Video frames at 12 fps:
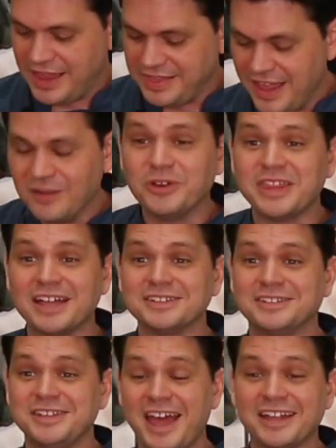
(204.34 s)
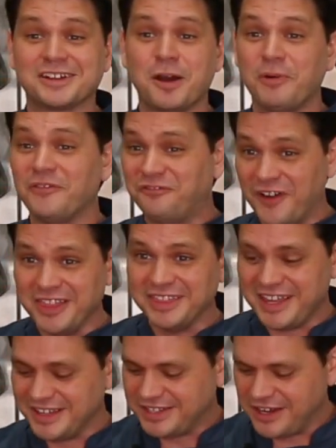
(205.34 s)
And then with that said, a couple
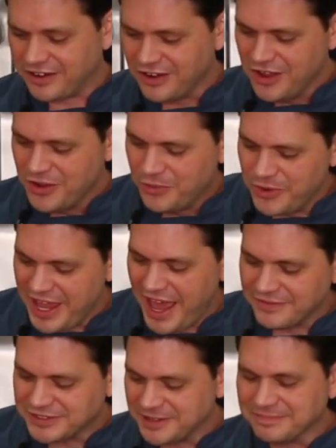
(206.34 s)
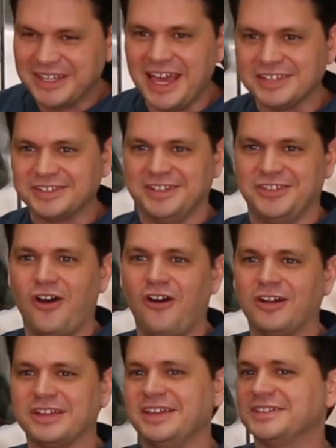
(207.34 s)
fun things here. We have some guests in the
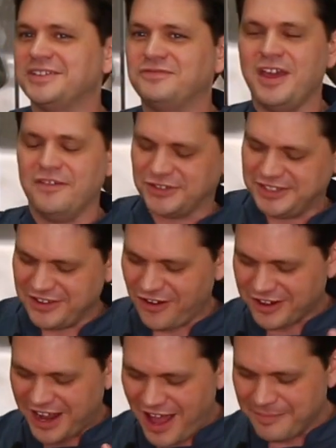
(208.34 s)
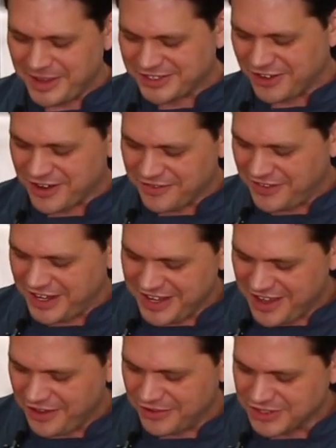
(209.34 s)
audience. If you ever seen our comments on our
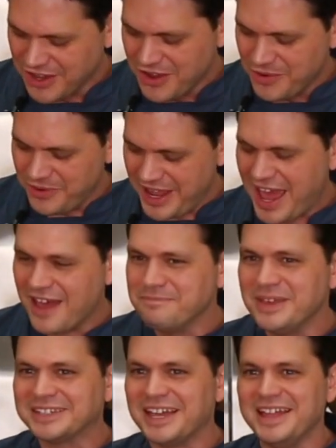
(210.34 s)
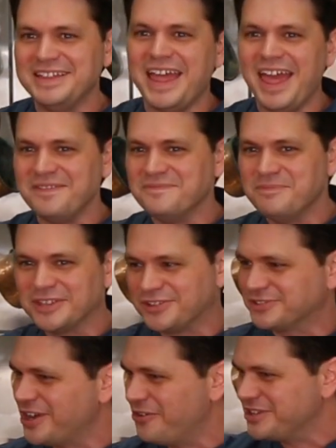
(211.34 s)
videos, we have Miss Annette and
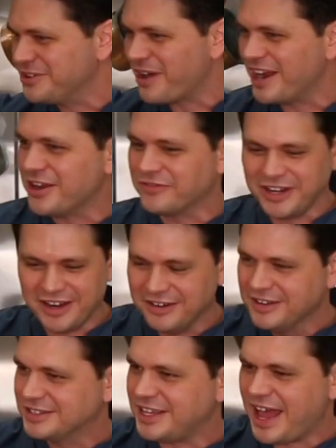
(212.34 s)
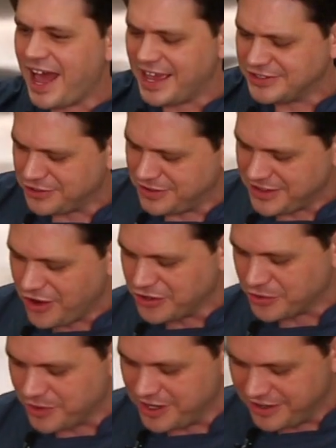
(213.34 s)
Mr. Tony right over here. Say hi so they know
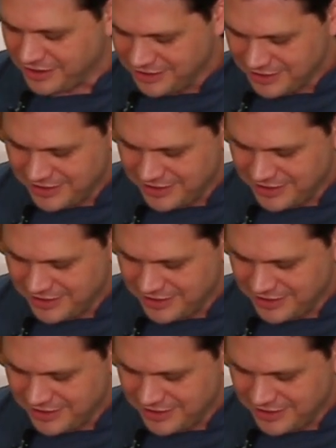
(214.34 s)
you're real.